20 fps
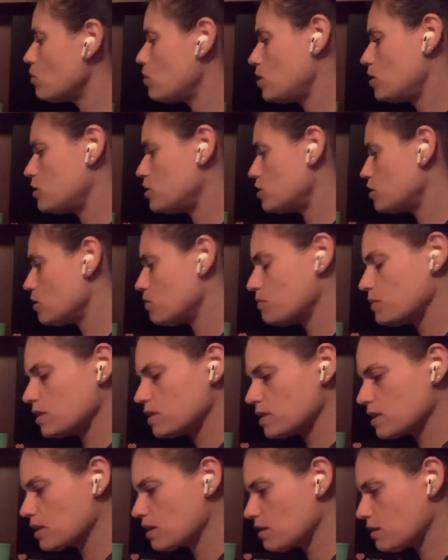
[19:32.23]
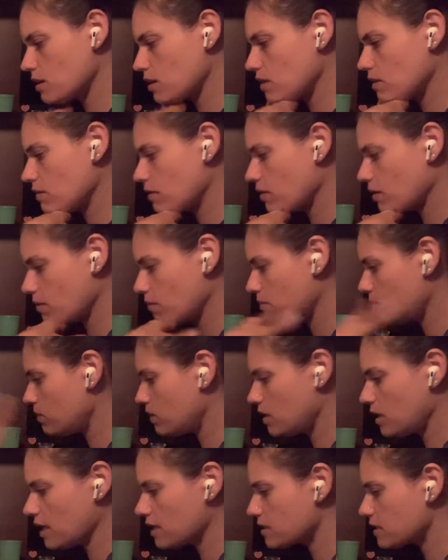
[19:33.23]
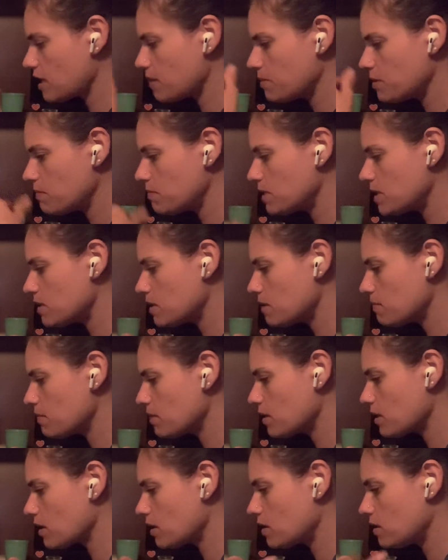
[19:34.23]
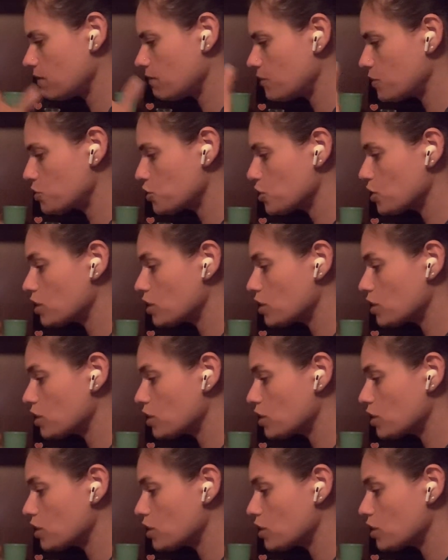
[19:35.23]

and it's like the next time you meet them, like in the future.